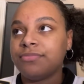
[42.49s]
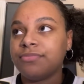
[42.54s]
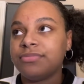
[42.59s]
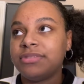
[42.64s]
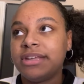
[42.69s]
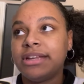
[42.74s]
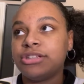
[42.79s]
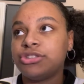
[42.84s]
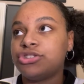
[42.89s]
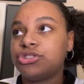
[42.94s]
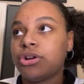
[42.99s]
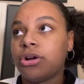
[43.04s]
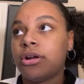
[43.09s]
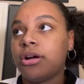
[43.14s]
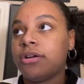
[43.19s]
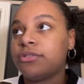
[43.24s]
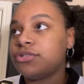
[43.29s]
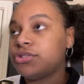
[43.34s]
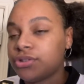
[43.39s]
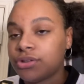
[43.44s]
Didn't start
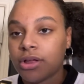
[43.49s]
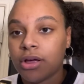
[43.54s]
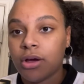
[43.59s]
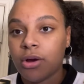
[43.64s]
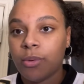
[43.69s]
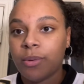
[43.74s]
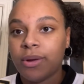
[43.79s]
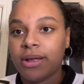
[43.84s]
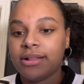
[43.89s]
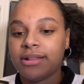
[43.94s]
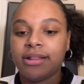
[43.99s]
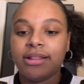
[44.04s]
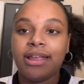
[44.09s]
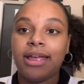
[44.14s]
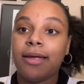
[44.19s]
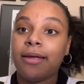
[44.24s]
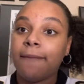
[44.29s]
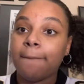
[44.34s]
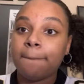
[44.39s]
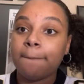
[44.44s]
off slow, and then
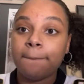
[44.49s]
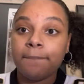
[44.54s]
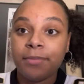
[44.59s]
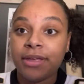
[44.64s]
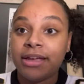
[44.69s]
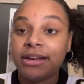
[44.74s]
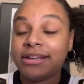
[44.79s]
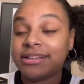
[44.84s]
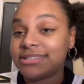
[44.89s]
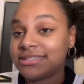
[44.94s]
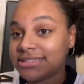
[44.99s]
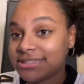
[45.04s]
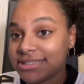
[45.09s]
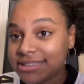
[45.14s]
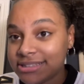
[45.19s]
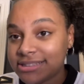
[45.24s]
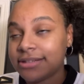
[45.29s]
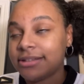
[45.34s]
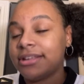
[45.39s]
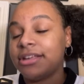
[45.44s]
they played
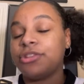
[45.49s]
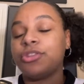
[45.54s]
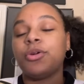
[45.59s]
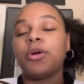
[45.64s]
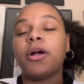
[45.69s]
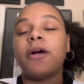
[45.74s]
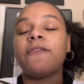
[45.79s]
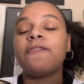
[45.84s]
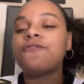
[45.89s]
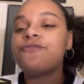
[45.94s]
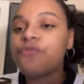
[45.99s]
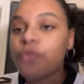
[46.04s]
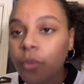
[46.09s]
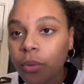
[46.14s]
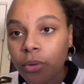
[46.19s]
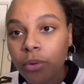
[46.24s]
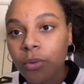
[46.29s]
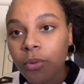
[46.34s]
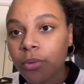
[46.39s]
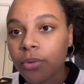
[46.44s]
consistently throughout
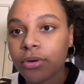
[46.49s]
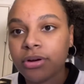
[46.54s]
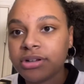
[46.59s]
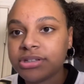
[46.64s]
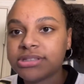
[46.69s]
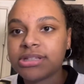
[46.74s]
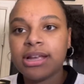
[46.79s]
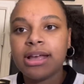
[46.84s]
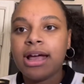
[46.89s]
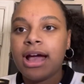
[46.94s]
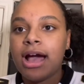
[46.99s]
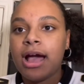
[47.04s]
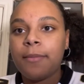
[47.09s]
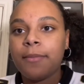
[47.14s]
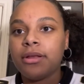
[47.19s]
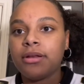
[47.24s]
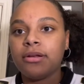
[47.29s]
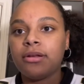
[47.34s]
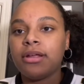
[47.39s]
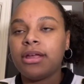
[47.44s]
4 quarters. I
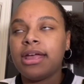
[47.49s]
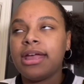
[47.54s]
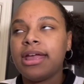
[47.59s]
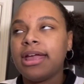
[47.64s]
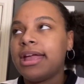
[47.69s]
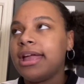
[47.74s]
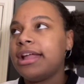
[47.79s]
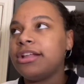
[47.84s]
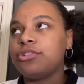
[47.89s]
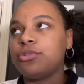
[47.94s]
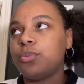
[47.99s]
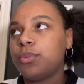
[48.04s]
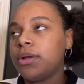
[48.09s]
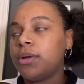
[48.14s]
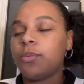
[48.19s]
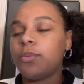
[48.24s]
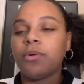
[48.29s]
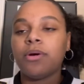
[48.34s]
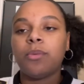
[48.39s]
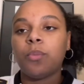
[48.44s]
mean, it's
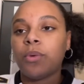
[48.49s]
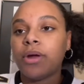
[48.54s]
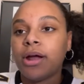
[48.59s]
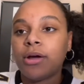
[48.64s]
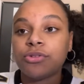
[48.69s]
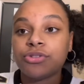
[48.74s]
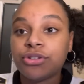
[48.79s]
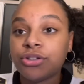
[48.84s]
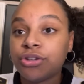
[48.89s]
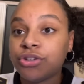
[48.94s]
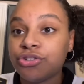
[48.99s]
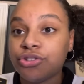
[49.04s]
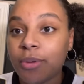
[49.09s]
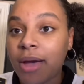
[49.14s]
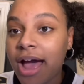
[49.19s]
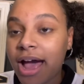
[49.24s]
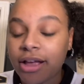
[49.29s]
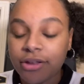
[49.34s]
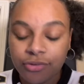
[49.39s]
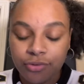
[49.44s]
week 1. What else could you
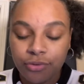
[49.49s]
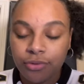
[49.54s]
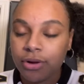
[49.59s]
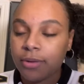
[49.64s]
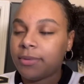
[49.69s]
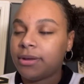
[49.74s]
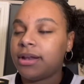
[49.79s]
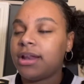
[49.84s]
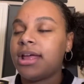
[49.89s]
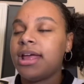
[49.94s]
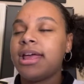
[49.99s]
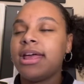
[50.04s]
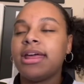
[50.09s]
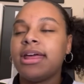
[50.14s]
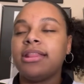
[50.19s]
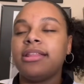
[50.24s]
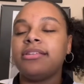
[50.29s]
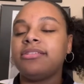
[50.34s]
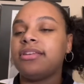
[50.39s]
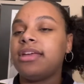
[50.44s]
ask for? I mean,
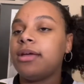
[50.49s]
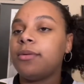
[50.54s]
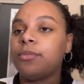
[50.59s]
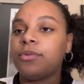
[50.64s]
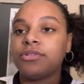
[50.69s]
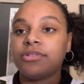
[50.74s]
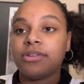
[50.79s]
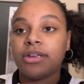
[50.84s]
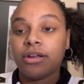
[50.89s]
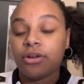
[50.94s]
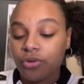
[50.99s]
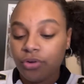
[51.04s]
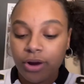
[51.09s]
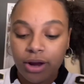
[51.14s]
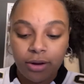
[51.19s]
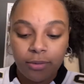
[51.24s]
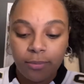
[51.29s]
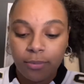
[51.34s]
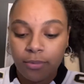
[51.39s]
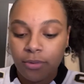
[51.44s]
this game was
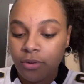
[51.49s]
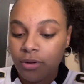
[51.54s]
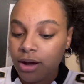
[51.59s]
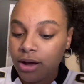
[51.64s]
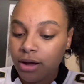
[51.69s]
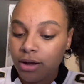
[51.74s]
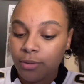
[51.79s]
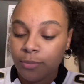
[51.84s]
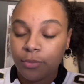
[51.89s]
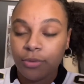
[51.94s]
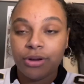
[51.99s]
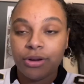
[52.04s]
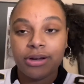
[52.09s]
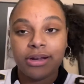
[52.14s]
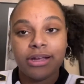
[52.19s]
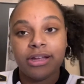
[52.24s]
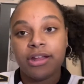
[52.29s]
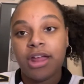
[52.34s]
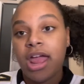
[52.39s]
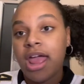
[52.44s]
incredible. We're going
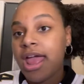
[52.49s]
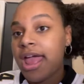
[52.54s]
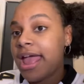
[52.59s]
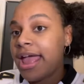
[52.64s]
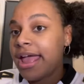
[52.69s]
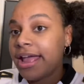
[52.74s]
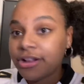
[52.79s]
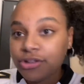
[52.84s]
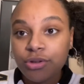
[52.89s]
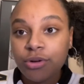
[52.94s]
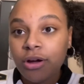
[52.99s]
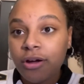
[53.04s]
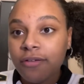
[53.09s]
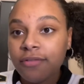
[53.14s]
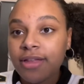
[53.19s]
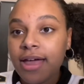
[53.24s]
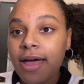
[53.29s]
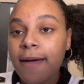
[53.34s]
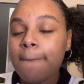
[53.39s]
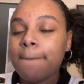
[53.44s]
to get into all of
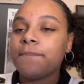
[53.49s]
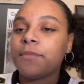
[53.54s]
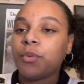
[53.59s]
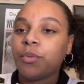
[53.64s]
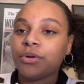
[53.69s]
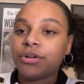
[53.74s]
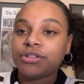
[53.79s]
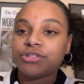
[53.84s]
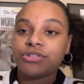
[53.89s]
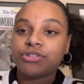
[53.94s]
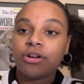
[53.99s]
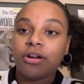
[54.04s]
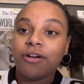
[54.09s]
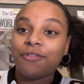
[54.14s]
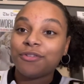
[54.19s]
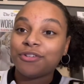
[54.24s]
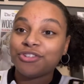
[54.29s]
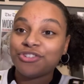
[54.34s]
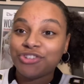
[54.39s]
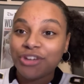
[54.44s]
that, but we're going to start
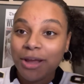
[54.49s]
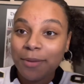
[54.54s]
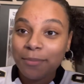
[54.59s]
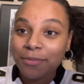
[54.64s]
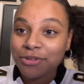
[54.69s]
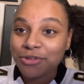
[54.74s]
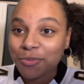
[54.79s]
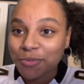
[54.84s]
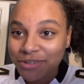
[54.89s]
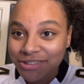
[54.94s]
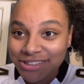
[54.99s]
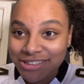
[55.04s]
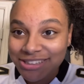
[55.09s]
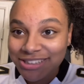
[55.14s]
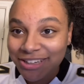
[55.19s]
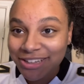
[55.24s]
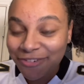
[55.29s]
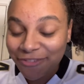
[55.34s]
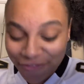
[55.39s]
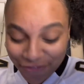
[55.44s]
off with Jameis
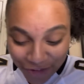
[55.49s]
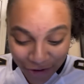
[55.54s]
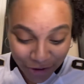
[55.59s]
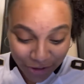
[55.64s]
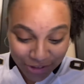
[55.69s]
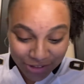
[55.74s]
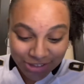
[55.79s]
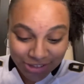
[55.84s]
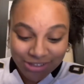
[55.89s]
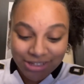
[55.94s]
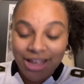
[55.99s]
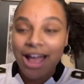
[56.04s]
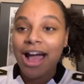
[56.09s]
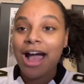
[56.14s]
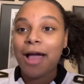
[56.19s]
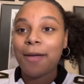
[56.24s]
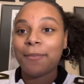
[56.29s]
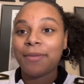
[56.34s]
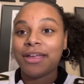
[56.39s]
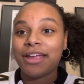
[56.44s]
Winston first.
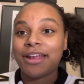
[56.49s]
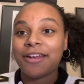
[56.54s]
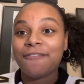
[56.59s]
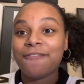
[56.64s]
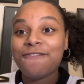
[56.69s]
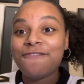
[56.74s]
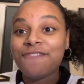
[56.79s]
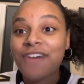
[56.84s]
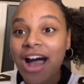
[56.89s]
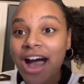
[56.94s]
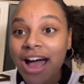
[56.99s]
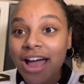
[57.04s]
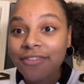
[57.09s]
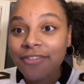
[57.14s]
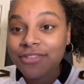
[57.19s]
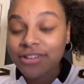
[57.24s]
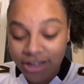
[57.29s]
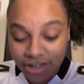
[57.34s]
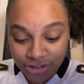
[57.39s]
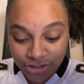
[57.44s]
I mean, 5
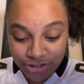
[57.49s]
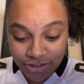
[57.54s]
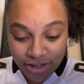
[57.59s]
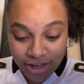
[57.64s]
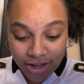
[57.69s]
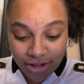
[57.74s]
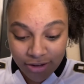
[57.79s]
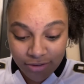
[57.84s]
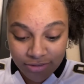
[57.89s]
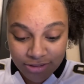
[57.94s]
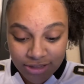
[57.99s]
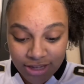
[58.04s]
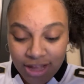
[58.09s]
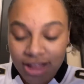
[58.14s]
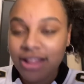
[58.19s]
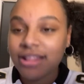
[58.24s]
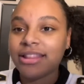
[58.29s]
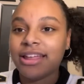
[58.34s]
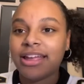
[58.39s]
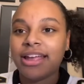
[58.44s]
touchdowns.
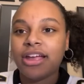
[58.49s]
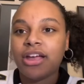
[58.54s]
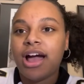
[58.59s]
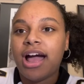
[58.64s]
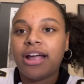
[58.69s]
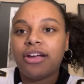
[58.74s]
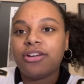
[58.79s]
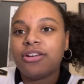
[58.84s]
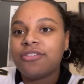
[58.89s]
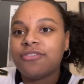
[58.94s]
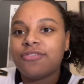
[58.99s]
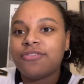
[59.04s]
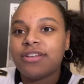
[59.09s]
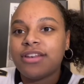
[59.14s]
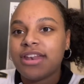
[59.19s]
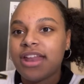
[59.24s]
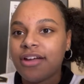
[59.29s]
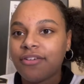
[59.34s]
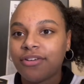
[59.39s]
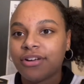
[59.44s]
Like, I could have
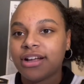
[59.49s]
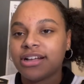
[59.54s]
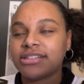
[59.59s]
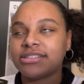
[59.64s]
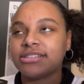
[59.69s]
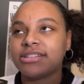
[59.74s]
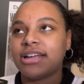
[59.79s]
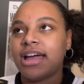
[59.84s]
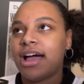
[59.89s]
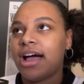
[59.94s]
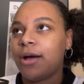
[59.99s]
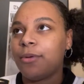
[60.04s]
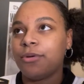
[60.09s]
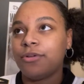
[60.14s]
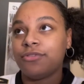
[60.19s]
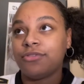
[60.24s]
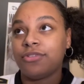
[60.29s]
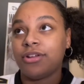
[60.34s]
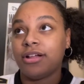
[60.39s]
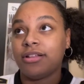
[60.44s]
never guessed that. I would
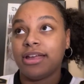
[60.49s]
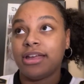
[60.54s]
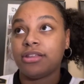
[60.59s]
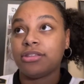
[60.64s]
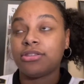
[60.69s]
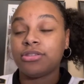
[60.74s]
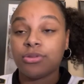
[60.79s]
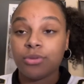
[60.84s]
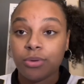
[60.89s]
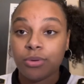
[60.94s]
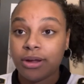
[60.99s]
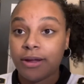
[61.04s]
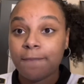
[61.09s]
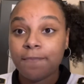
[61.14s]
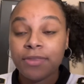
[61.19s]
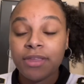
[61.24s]
have thought, 3.